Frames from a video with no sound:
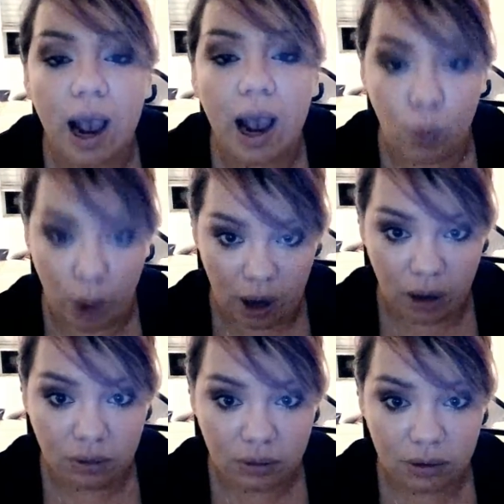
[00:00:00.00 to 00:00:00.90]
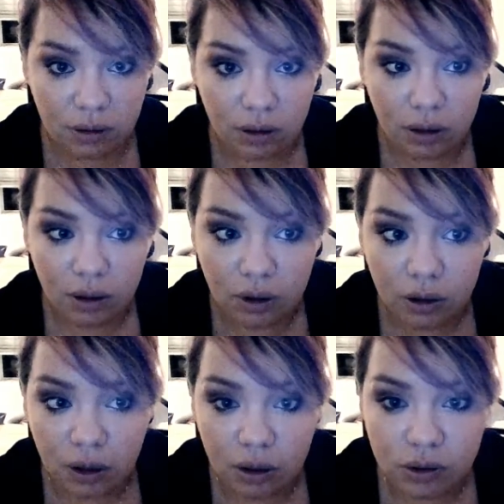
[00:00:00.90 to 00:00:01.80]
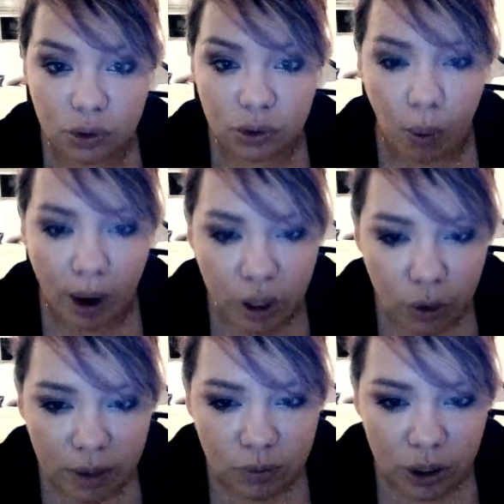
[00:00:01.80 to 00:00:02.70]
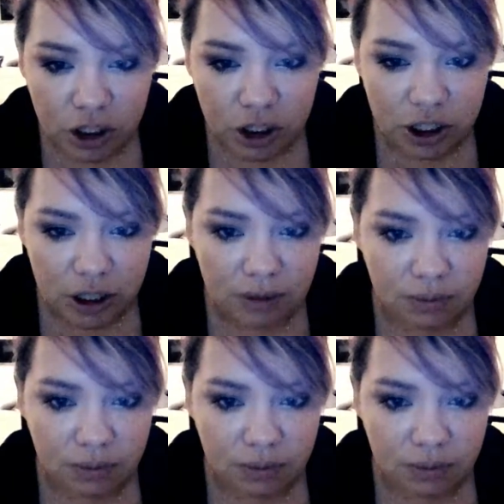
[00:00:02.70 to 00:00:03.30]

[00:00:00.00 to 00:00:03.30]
Well, so why do you keep trying to change it?